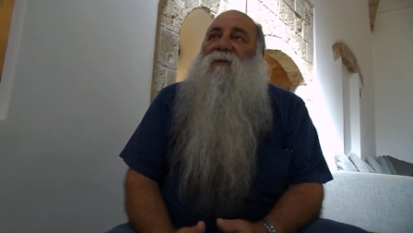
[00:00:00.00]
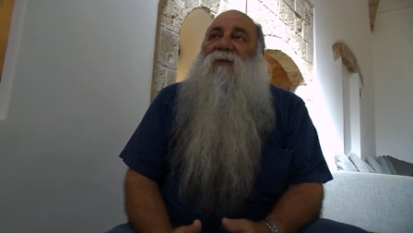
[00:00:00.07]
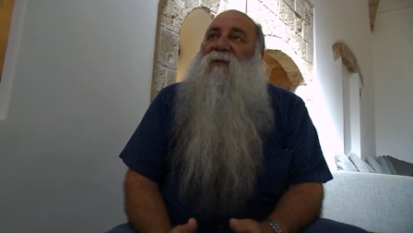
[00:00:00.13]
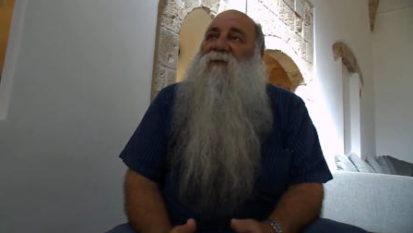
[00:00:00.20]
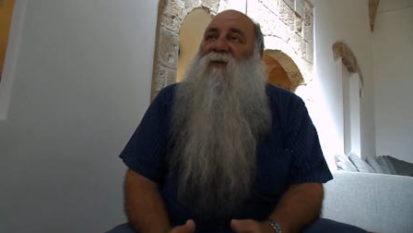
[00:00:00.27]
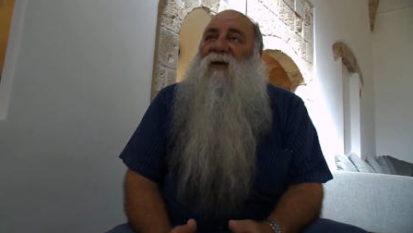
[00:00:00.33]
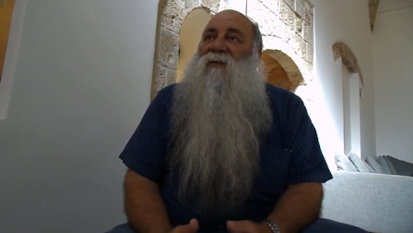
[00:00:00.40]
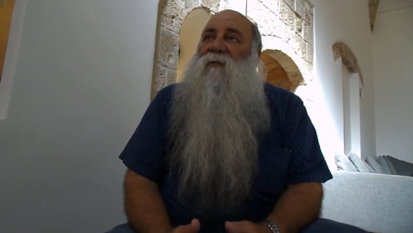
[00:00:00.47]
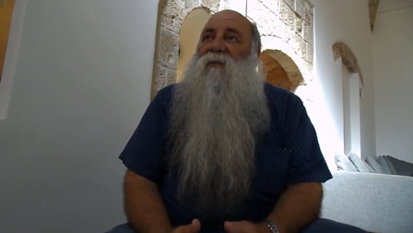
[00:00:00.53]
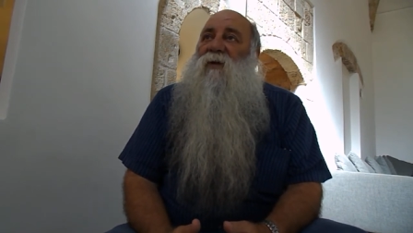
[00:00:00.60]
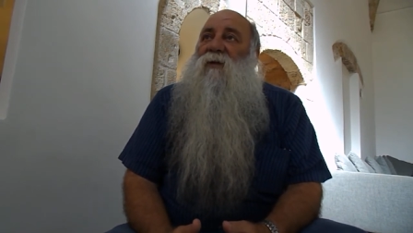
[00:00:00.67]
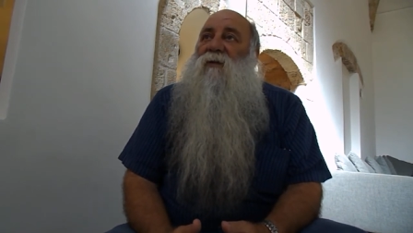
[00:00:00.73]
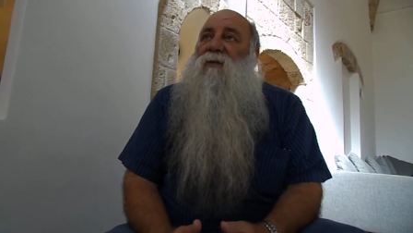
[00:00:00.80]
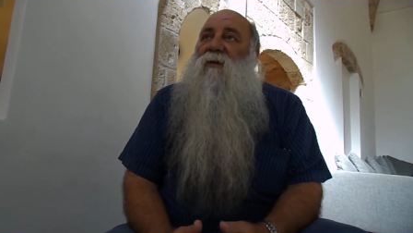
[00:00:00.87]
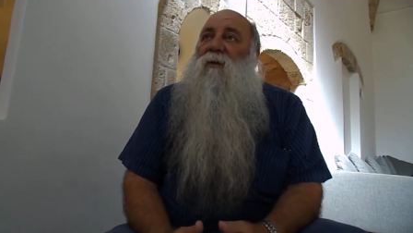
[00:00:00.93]
of
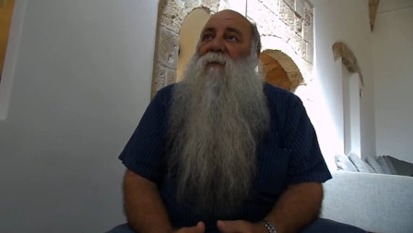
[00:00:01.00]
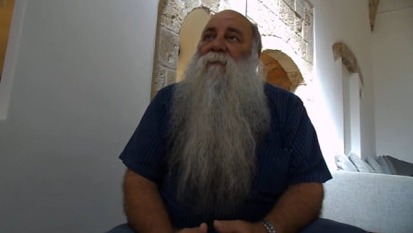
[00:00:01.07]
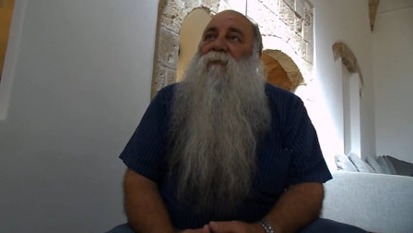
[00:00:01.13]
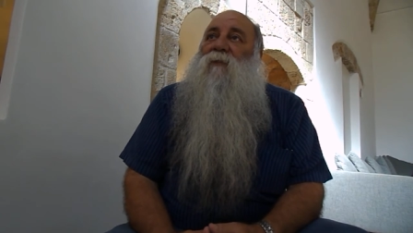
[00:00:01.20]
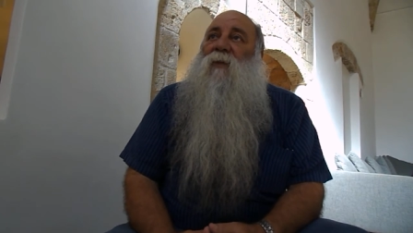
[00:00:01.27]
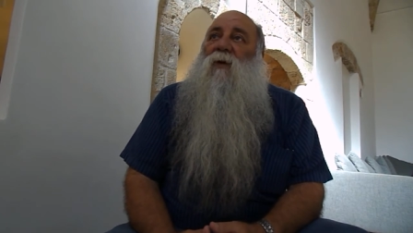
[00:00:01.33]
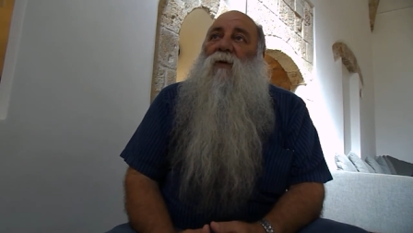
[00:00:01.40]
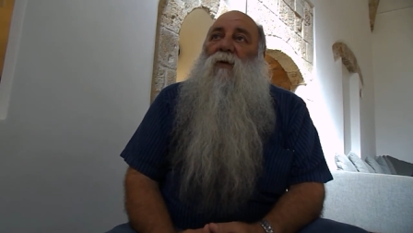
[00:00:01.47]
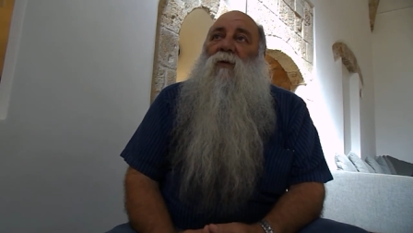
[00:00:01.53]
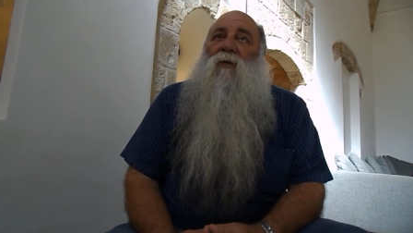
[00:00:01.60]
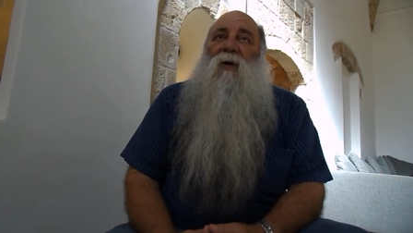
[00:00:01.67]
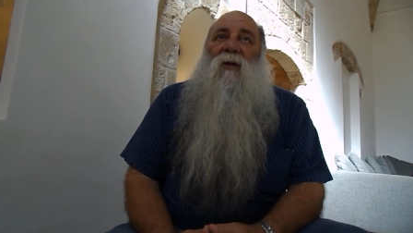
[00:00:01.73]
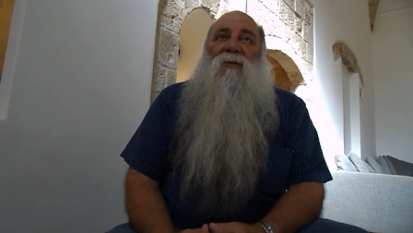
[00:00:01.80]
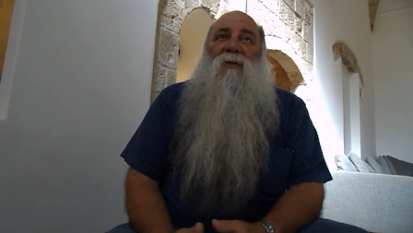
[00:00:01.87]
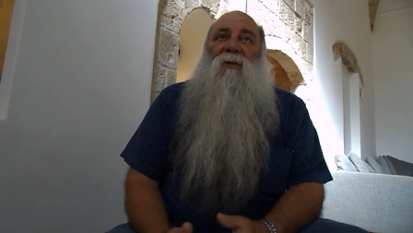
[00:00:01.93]
investment
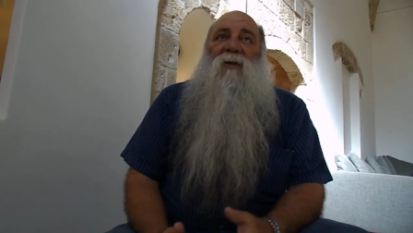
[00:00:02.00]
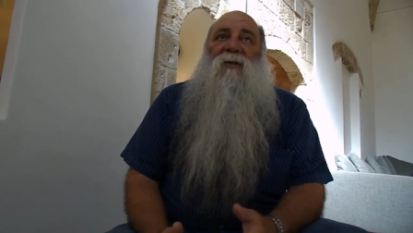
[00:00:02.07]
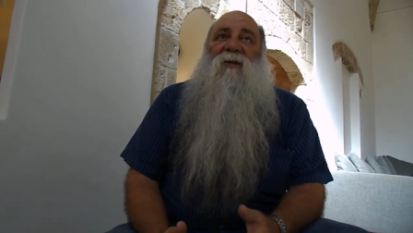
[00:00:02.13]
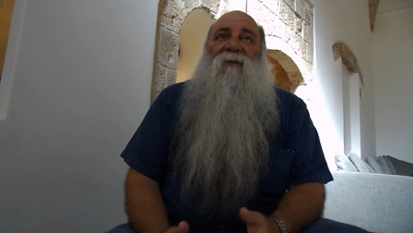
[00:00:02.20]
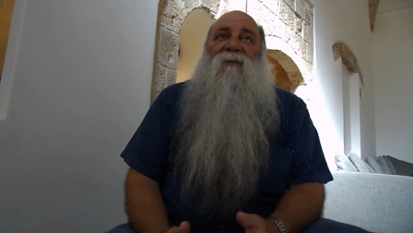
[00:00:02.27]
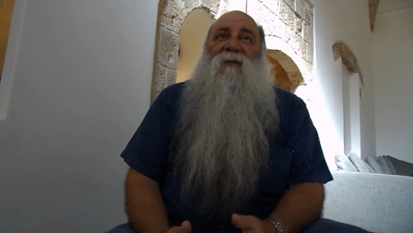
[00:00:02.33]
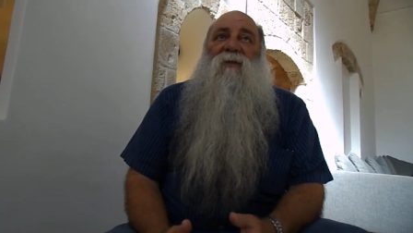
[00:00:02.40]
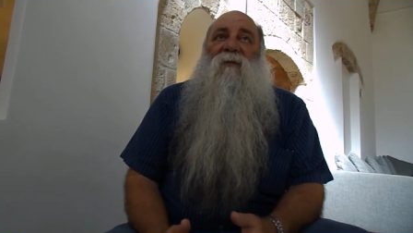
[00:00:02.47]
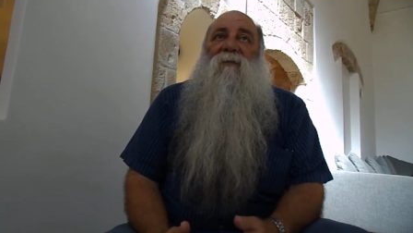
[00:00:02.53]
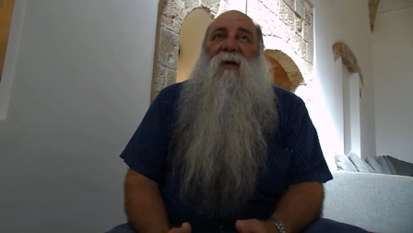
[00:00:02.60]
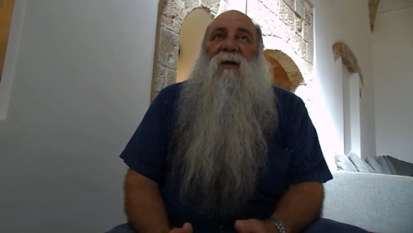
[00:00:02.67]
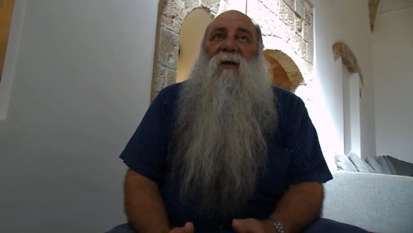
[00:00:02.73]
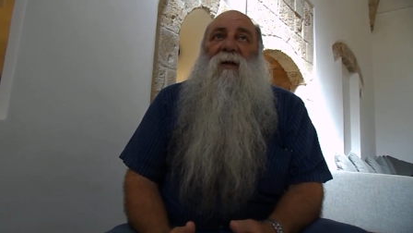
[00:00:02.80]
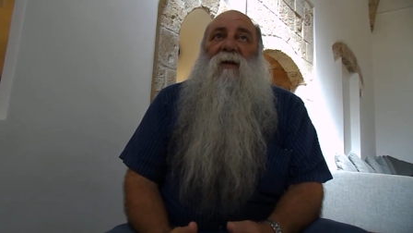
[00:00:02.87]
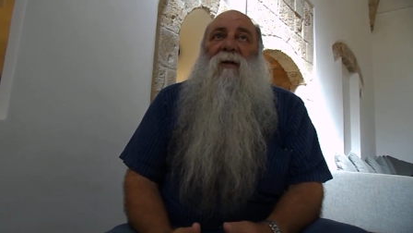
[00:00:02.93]
or alternative for the
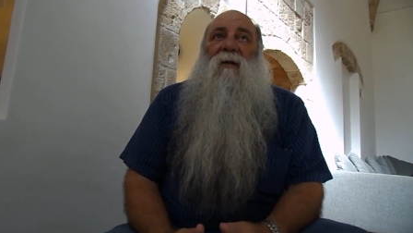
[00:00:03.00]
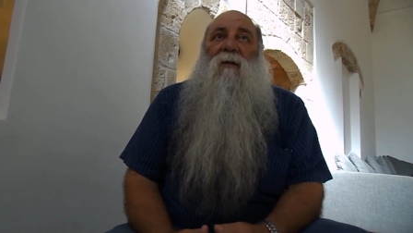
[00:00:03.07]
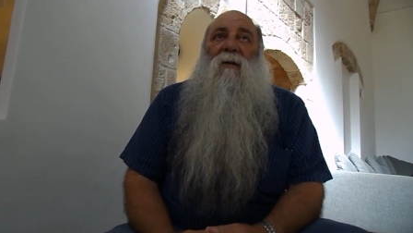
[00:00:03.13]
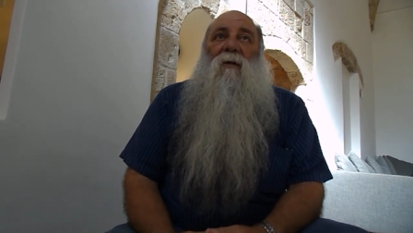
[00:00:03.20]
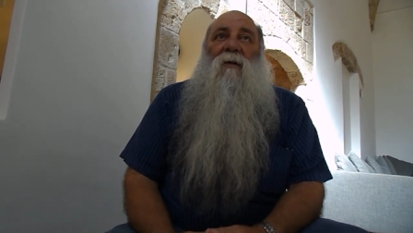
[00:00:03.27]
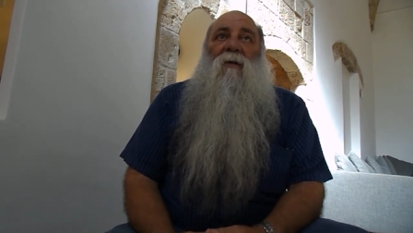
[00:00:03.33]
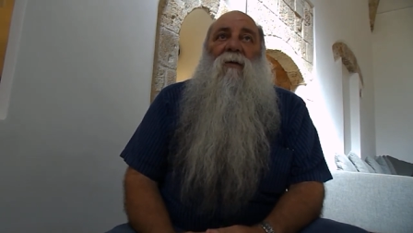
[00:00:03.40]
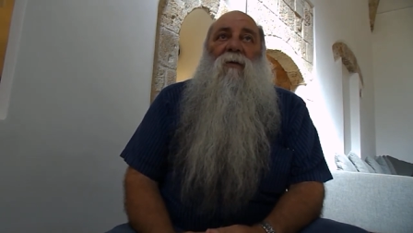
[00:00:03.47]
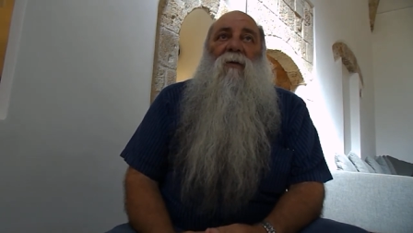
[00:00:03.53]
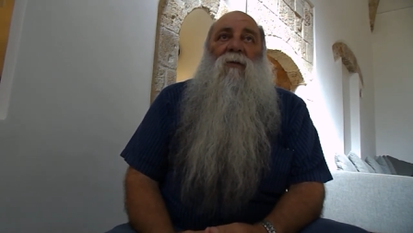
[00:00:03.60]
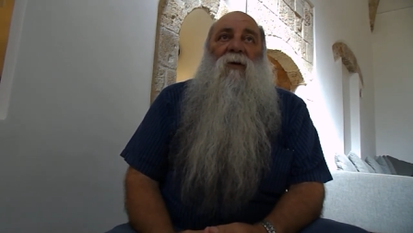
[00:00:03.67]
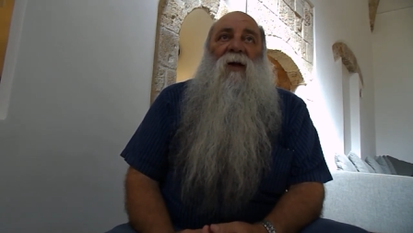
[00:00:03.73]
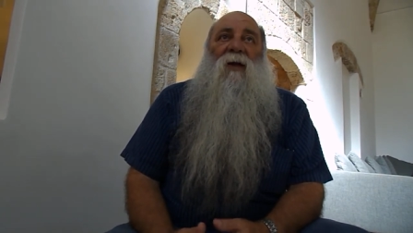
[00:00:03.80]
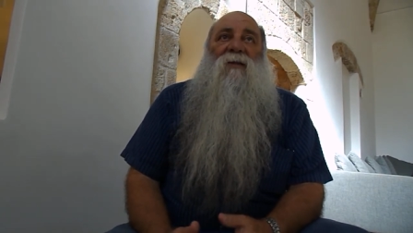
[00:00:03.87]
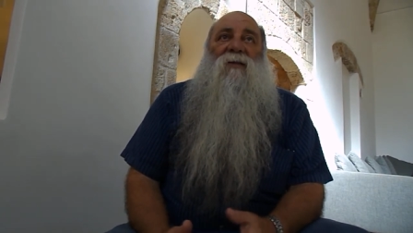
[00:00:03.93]
money
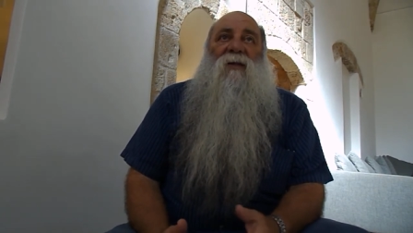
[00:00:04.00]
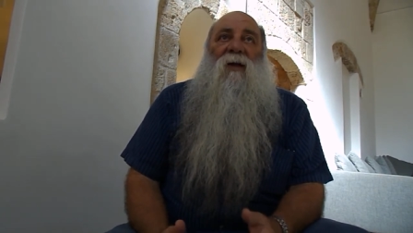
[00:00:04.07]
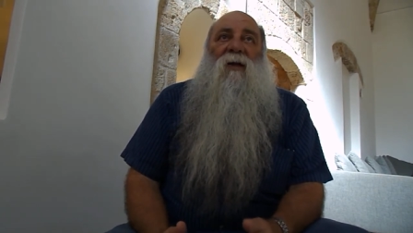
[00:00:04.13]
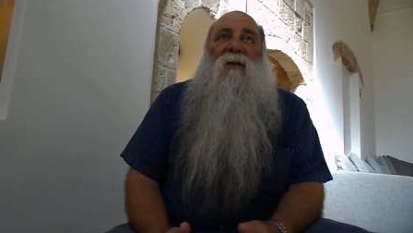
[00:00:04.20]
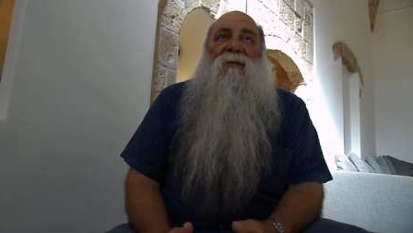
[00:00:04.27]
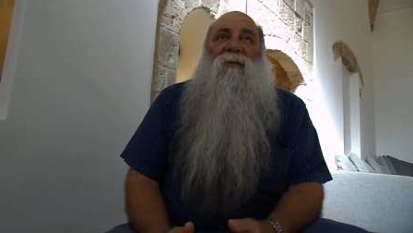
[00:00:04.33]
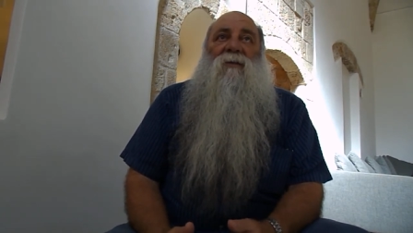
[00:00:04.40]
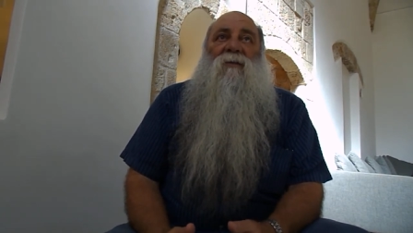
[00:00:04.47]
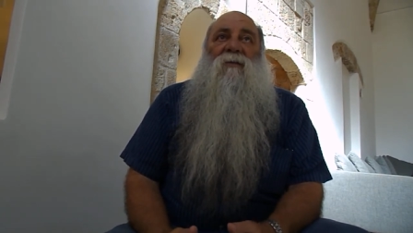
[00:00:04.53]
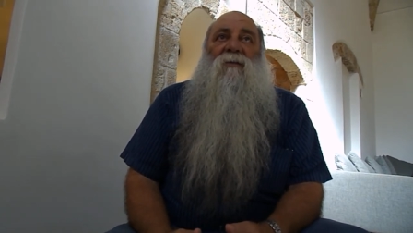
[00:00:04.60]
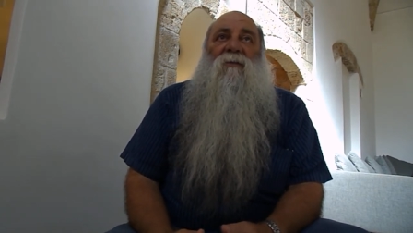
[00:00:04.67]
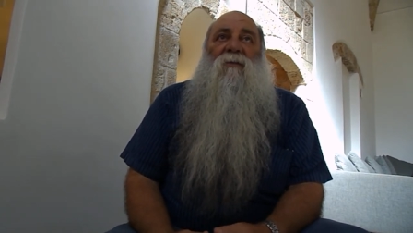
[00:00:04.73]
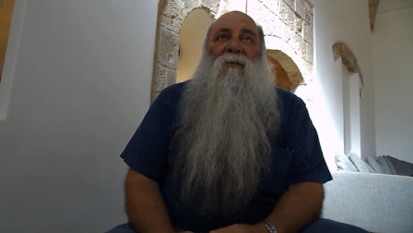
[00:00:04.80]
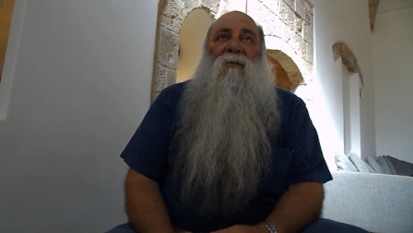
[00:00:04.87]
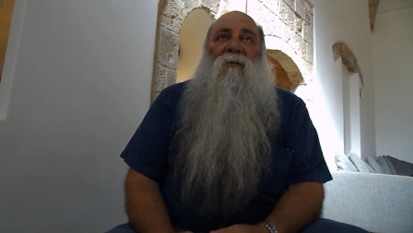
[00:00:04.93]
or Excels
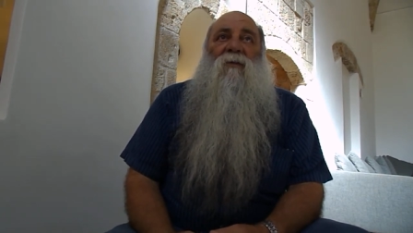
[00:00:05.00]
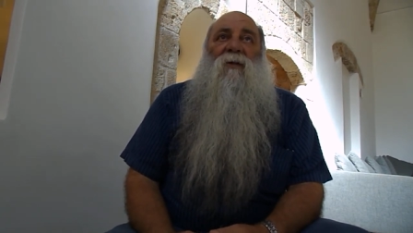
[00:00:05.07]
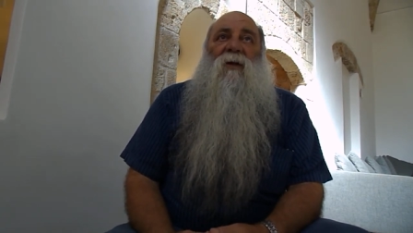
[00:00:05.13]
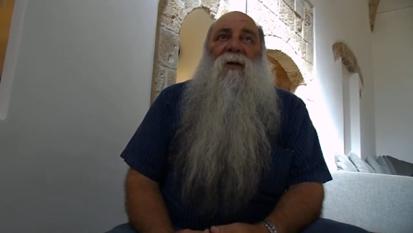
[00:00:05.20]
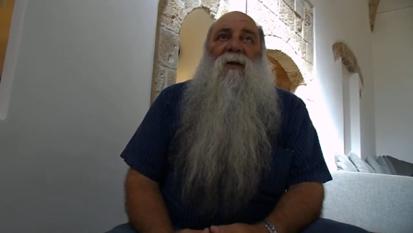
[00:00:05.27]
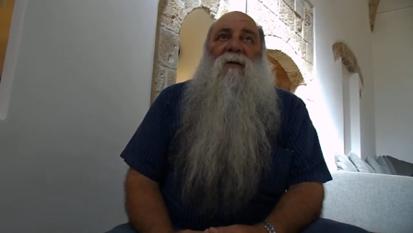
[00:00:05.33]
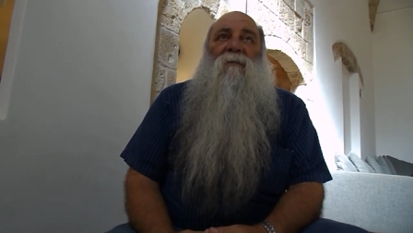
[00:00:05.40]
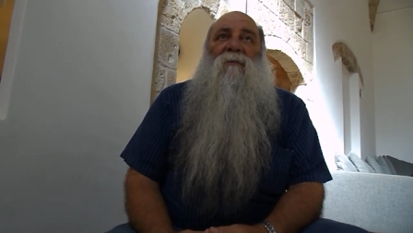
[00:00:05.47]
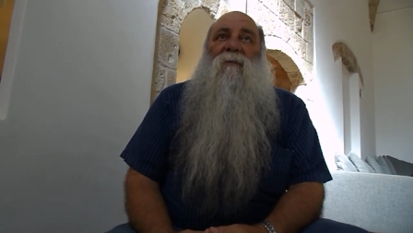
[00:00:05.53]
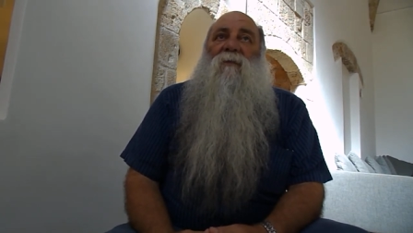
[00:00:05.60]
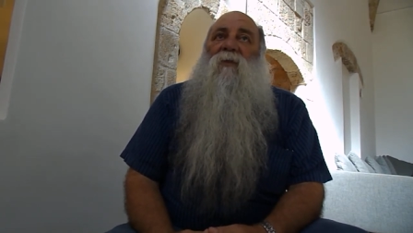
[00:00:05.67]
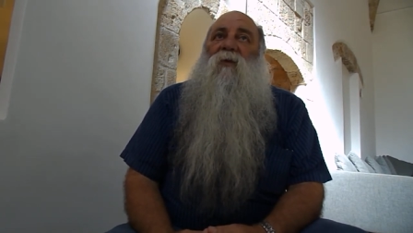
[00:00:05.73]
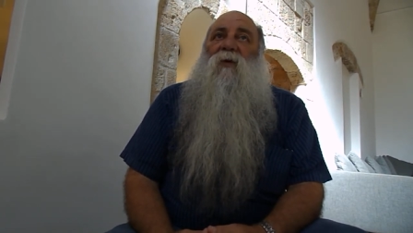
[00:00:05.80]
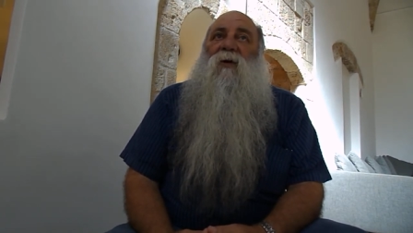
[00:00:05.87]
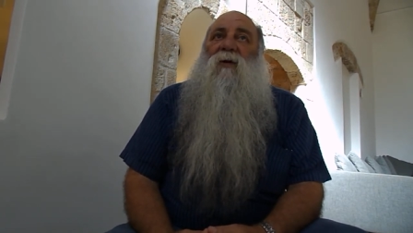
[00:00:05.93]
or um,
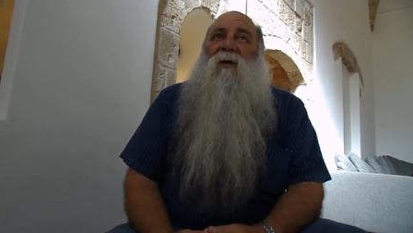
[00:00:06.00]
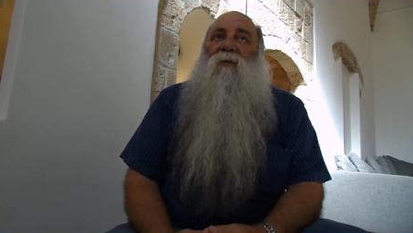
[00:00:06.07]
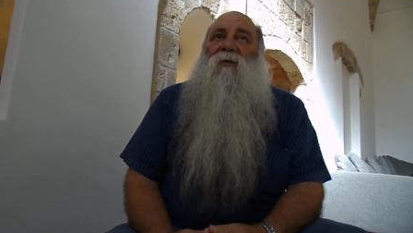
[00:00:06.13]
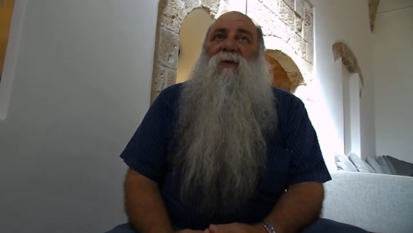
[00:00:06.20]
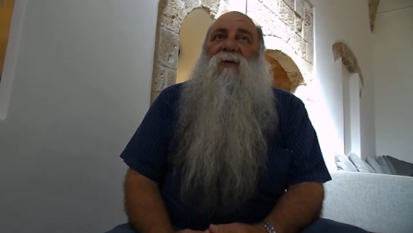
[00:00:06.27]
working